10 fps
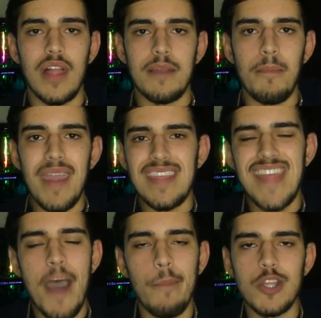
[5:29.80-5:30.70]
made
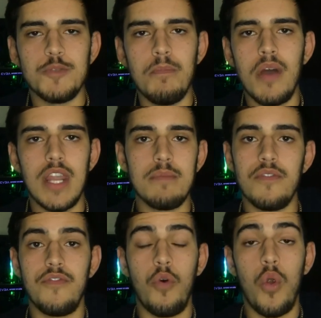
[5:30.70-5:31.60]
that much money
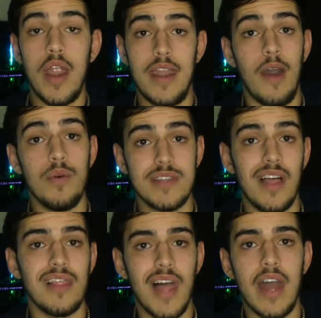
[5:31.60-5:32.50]
before, and that was
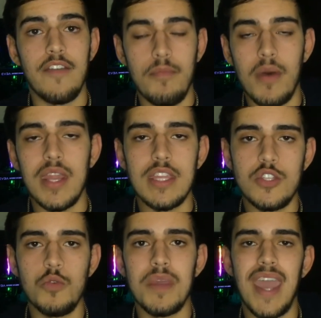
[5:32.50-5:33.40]
a lot of money
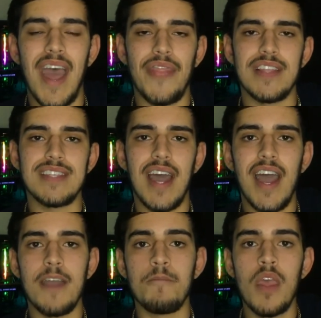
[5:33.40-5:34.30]
to me at the
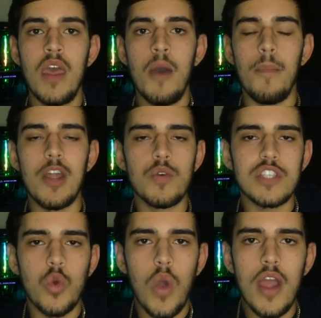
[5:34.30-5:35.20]
time, but it was
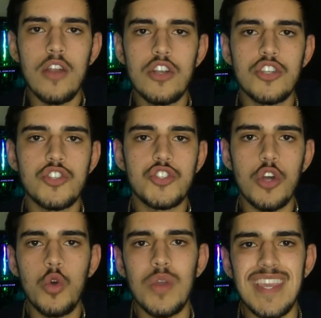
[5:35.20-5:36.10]
acquired
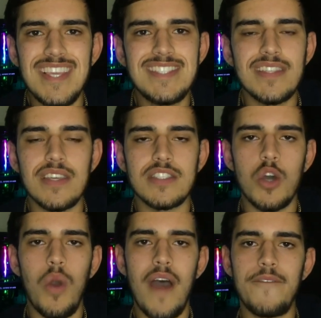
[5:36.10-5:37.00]
so easily,
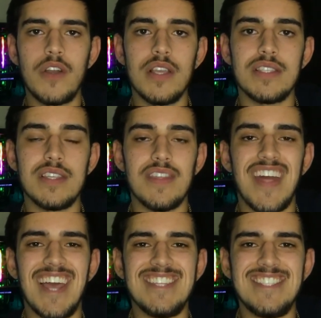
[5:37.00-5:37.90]
so effortlessly
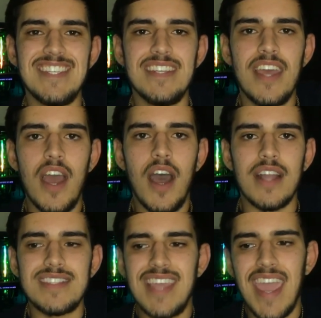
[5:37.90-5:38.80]
that I didn't
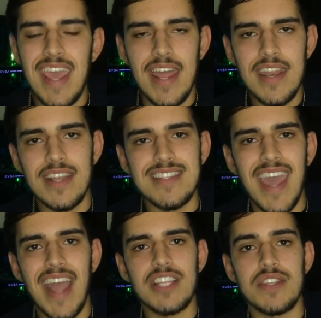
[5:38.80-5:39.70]

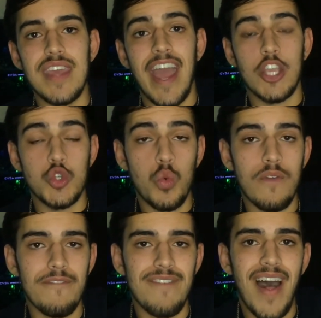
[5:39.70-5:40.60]
attach the
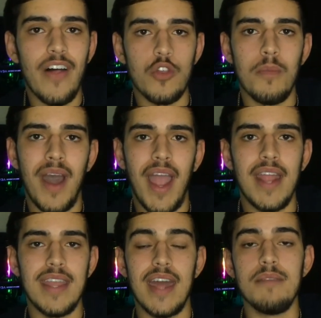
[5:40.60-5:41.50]
actual value
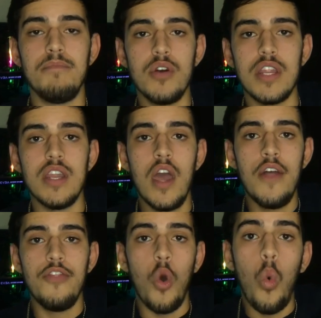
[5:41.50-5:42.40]
behind it. I didn't put in
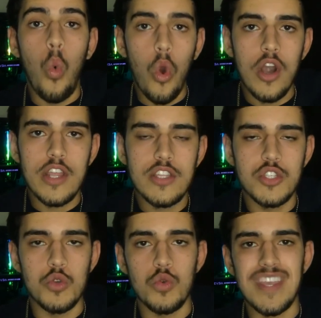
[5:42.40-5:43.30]
the work
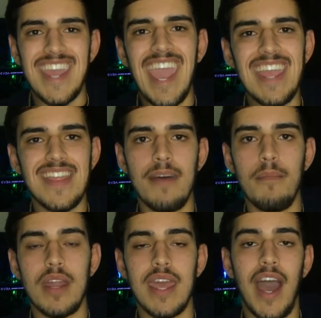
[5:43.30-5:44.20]
to gain that
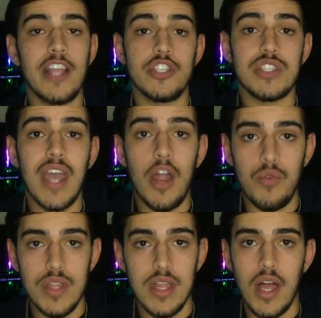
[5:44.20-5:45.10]
money. I just got
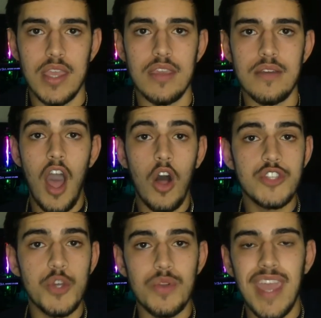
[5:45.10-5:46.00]
really lucky. I
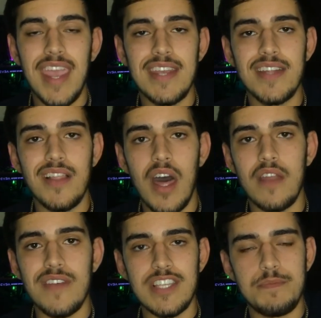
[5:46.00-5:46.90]
also gained a lot
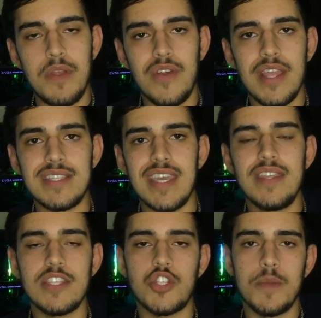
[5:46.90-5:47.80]
of experience
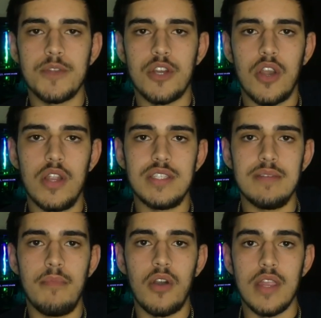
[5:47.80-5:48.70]
in this
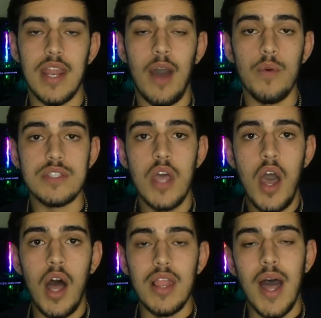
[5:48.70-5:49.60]
cryptocurrency market. I was
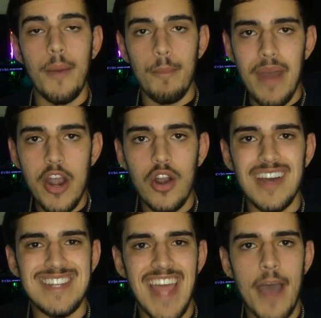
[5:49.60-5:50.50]
a lot better
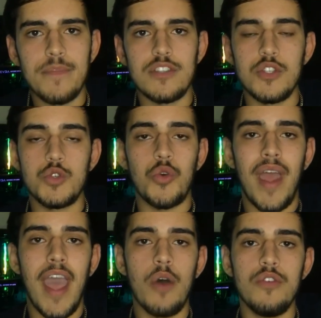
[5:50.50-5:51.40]
adapted to
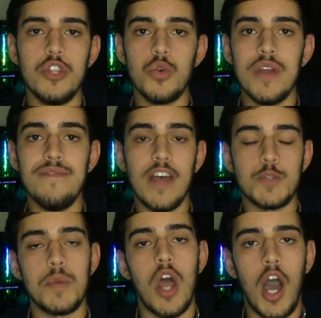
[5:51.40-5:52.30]
try out new
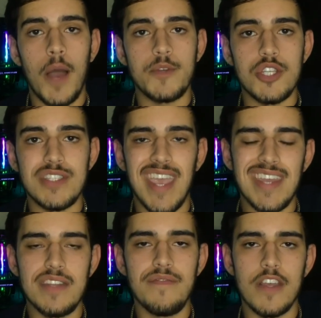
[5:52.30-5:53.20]
investment options
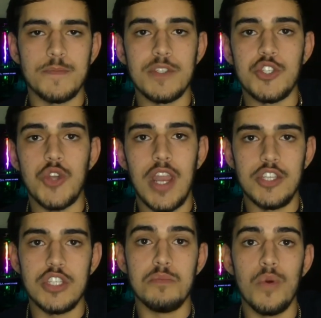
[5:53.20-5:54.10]
and investment
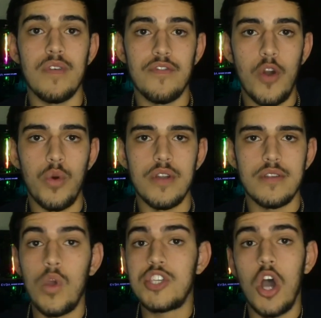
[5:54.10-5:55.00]
strategies moving forward,
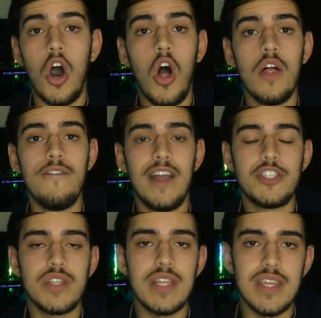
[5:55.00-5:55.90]
which all
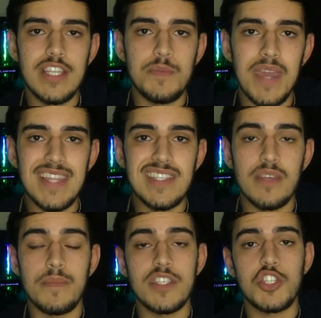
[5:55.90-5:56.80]
eventually leads me into
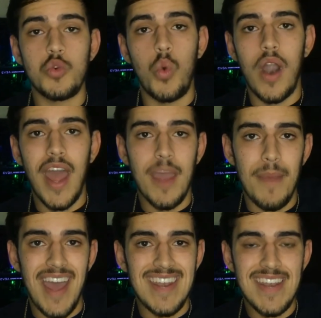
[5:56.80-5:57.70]
the position where I am
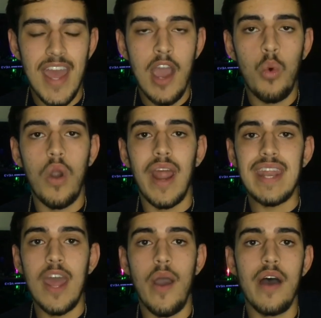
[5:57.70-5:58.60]
at now, where I
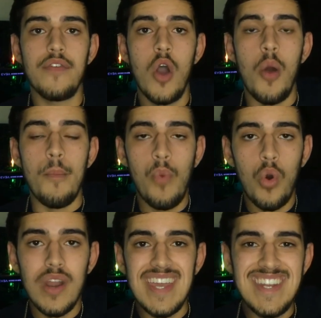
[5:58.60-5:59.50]
now have
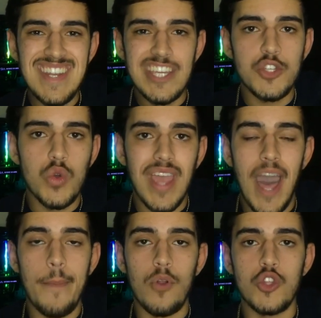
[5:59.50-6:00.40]
more initial
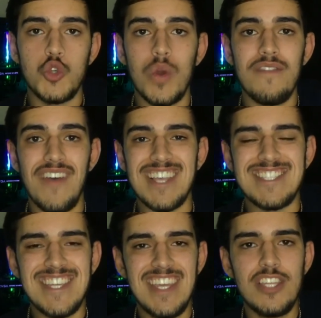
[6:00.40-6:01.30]
capital to
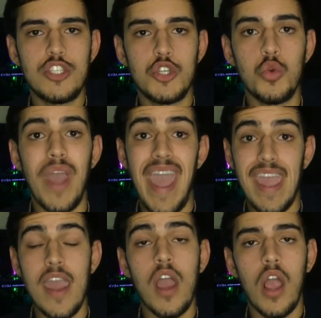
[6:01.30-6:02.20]
invest into
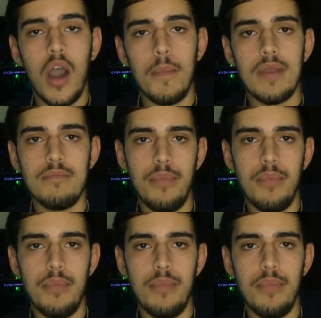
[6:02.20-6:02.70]
a coming